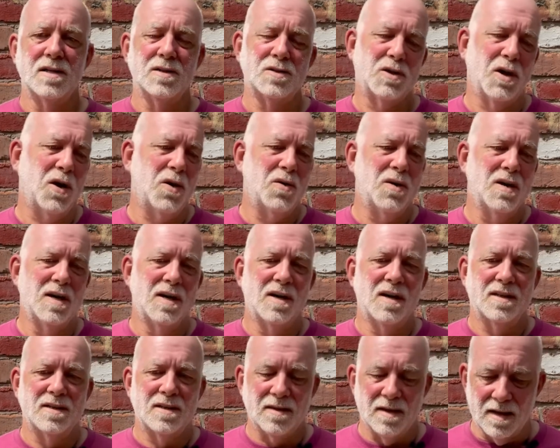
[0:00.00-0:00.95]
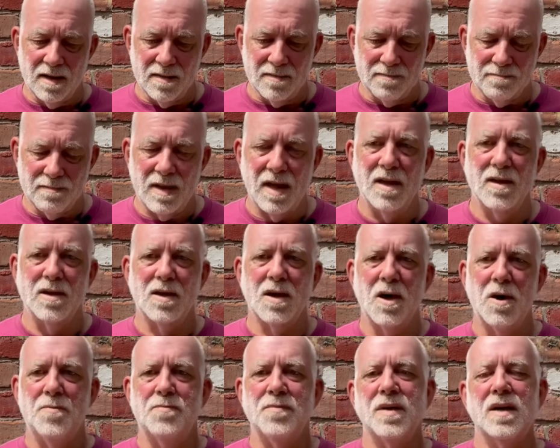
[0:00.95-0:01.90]
So there you go.
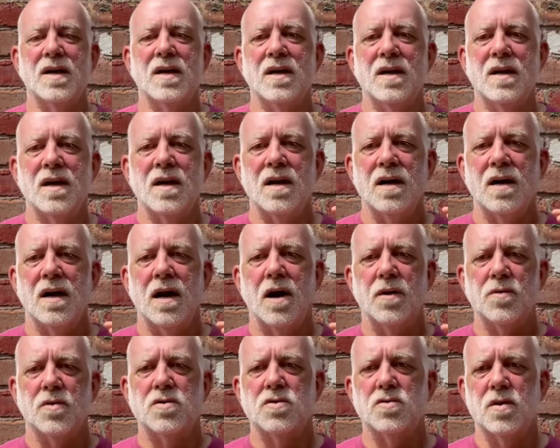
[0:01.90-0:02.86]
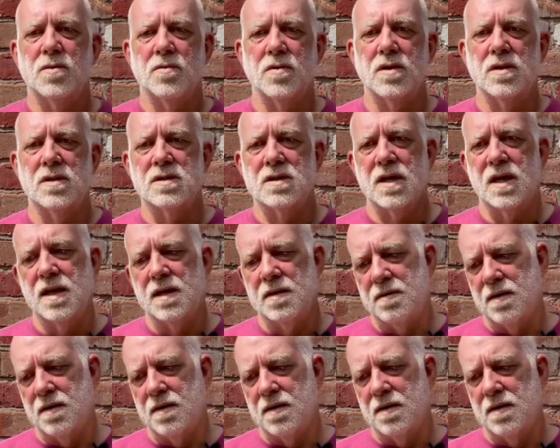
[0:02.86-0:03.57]
Hope you enjoyed what you see.